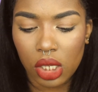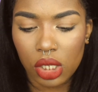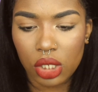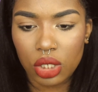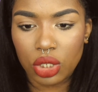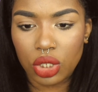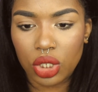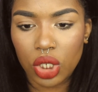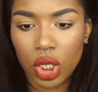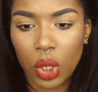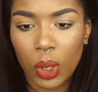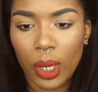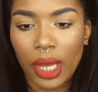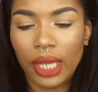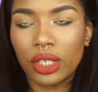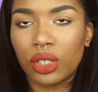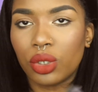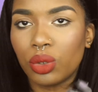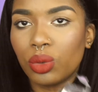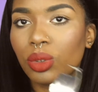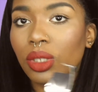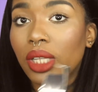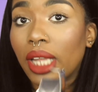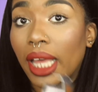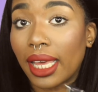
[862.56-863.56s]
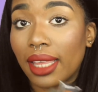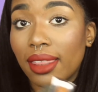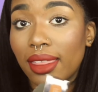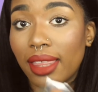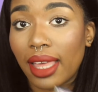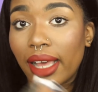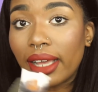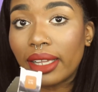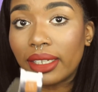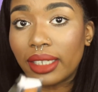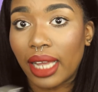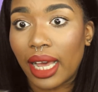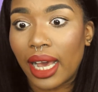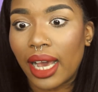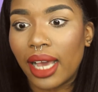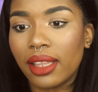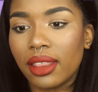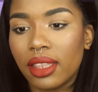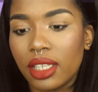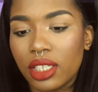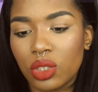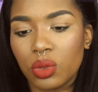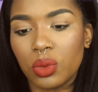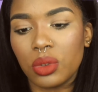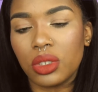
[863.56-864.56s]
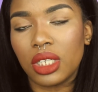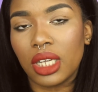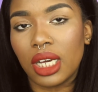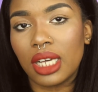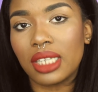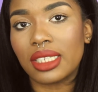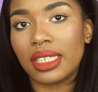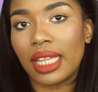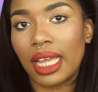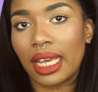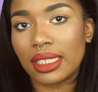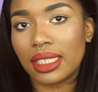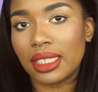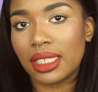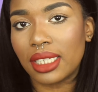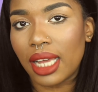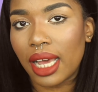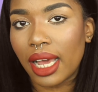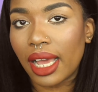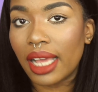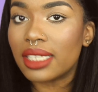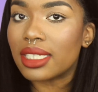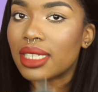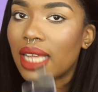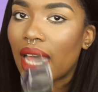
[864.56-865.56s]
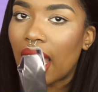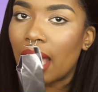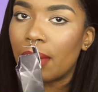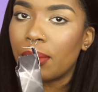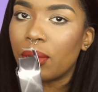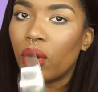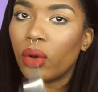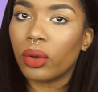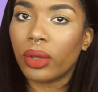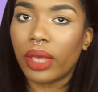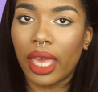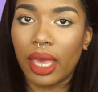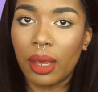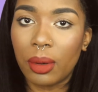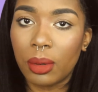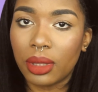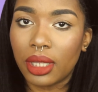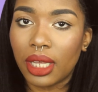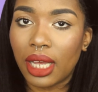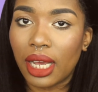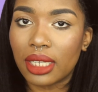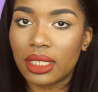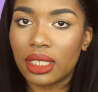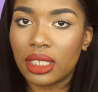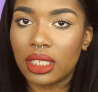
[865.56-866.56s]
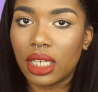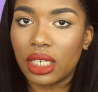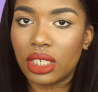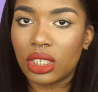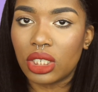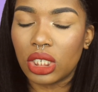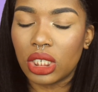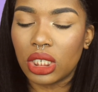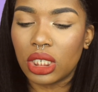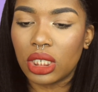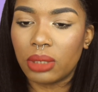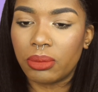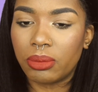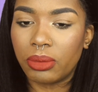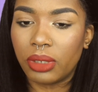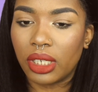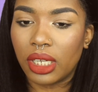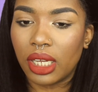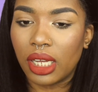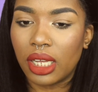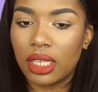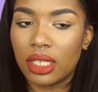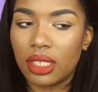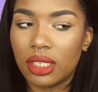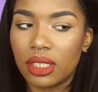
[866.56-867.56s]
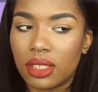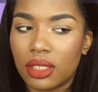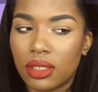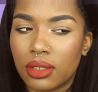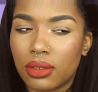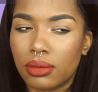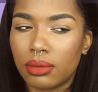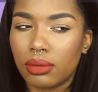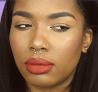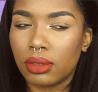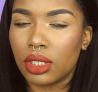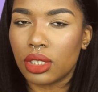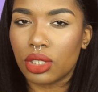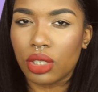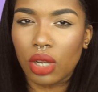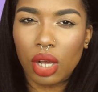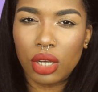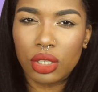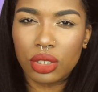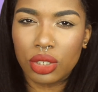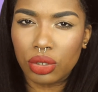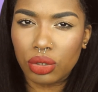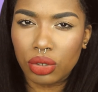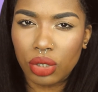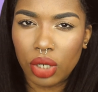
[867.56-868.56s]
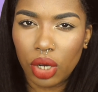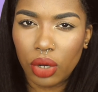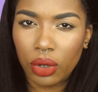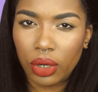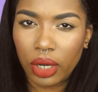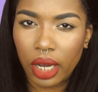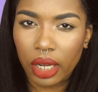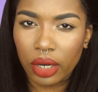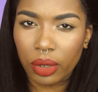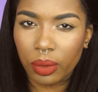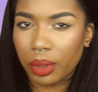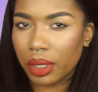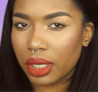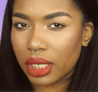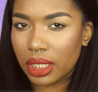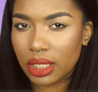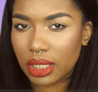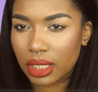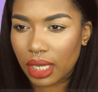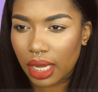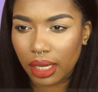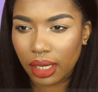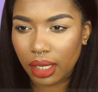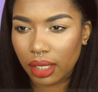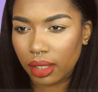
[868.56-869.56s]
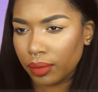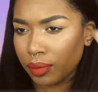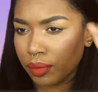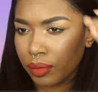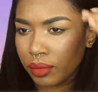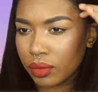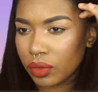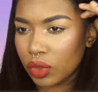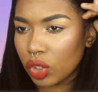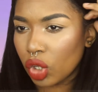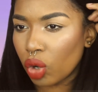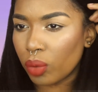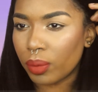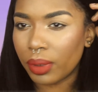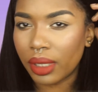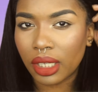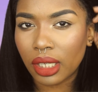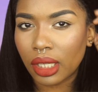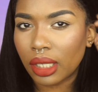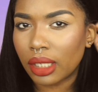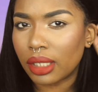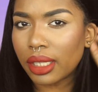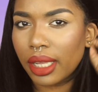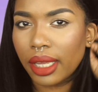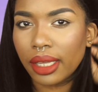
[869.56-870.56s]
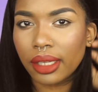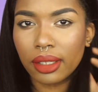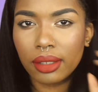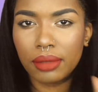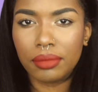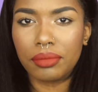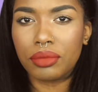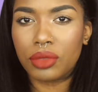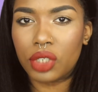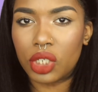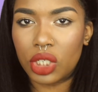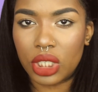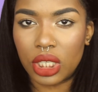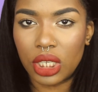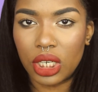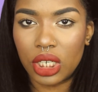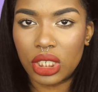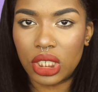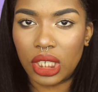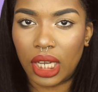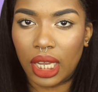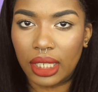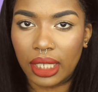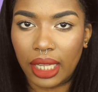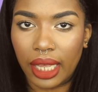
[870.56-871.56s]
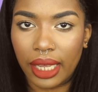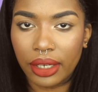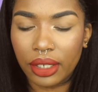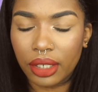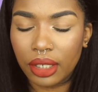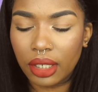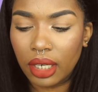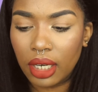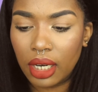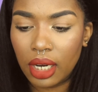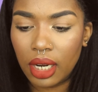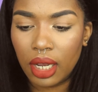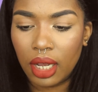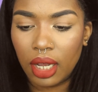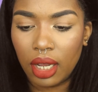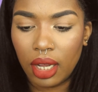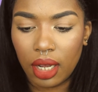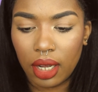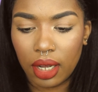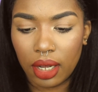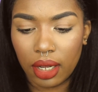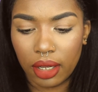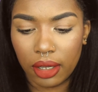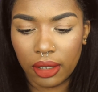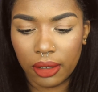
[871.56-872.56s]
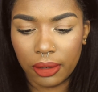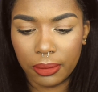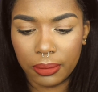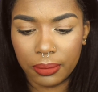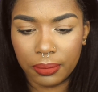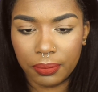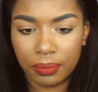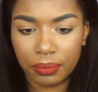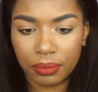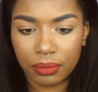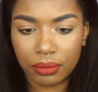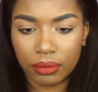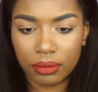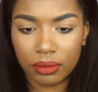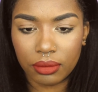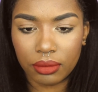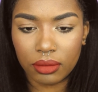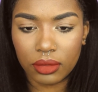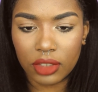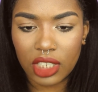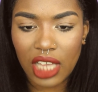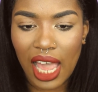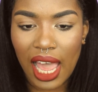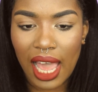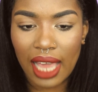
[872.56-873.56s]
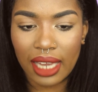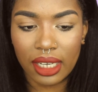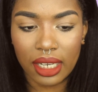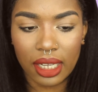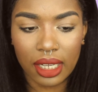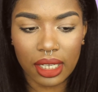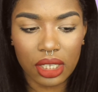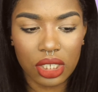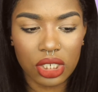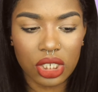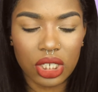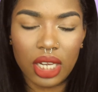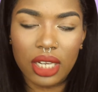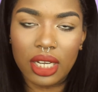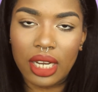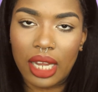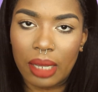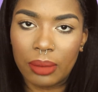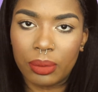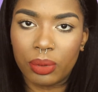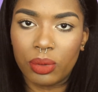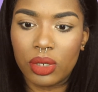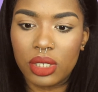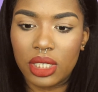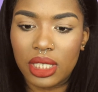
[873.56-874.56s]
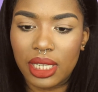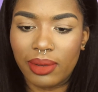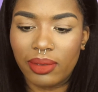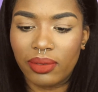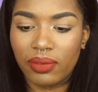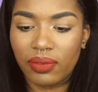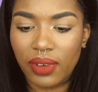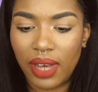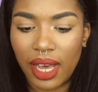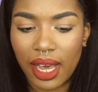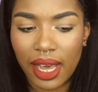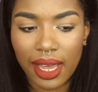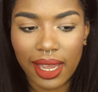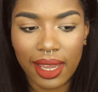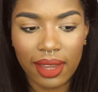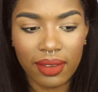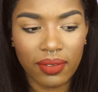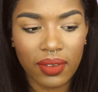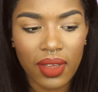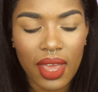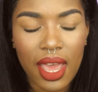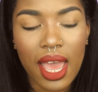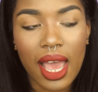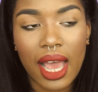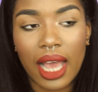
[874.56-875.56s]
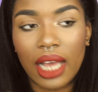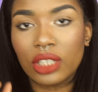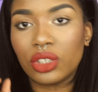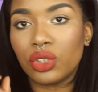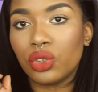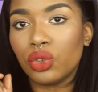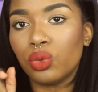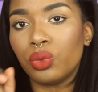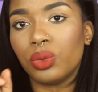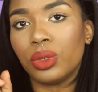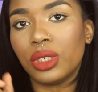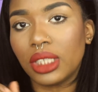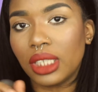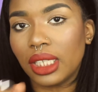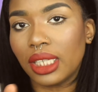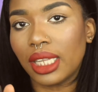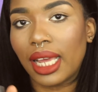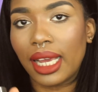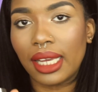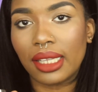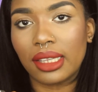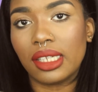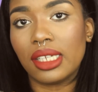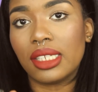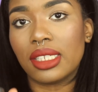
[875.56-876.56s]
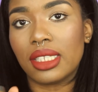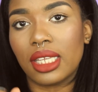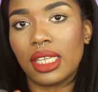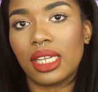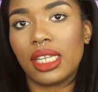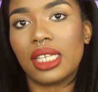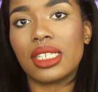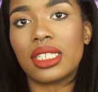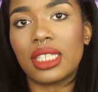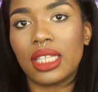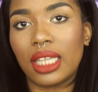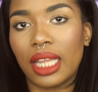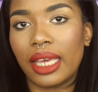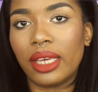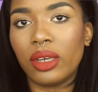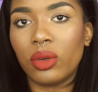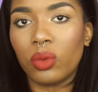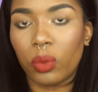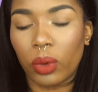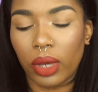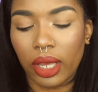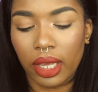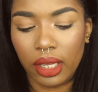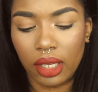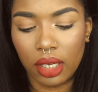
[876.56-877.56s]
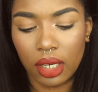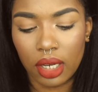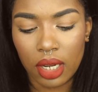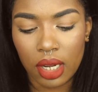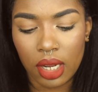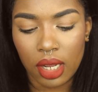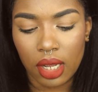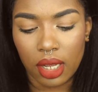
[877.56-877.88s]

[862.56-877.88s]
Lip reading: So I do like that a lot. This one does oxidize. I'm okay with the oxidation, because as long as you know it kind of works, it's like no biggie. Like, just get a shade lighter. I did get the shade 9.75. I do really like this. It is lightweight.